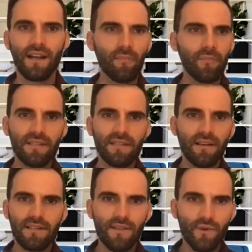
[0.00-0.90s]
Companies like
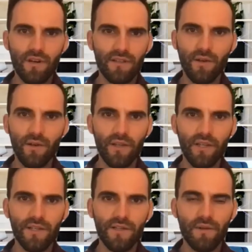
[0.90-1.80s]
us are
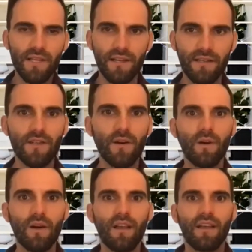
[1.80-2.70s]
totally disrupting it.
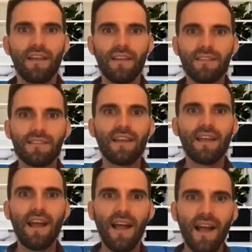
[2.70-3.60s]
So it's
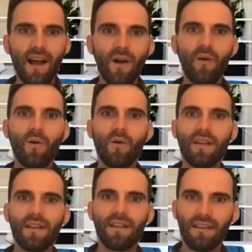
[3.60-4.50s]

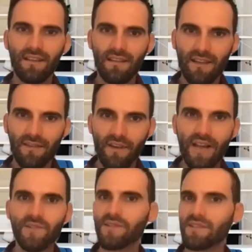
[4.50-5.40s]
how
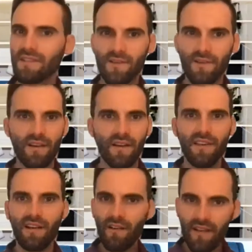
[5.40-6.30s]
advisors, either on
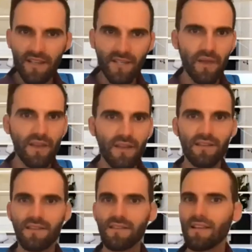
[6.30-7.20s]
the RA
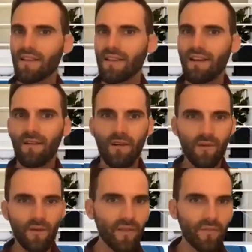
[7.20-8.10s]
space
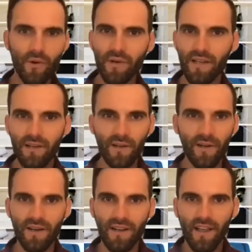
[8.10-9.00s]
or on the broker
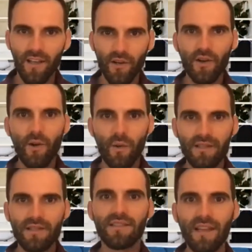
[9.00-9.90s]
dealer, you're
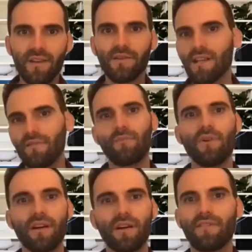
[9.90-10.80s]
going to set yourself
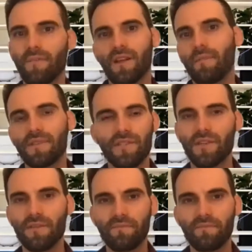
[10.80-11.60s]
apart from the competition.